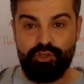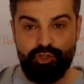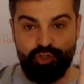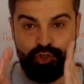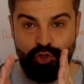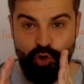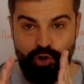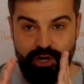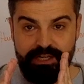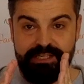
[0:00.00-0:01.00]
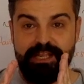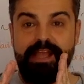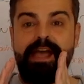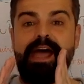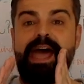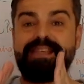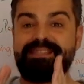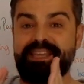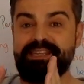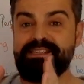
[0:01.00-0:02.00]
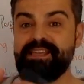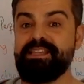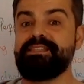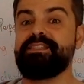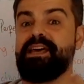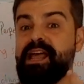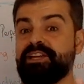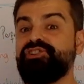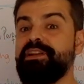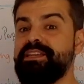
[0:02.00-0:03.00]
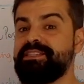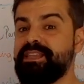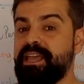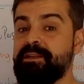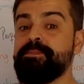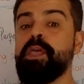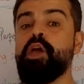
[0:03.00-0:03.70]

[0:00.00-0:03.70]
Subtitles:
short a sentence that actually is saying,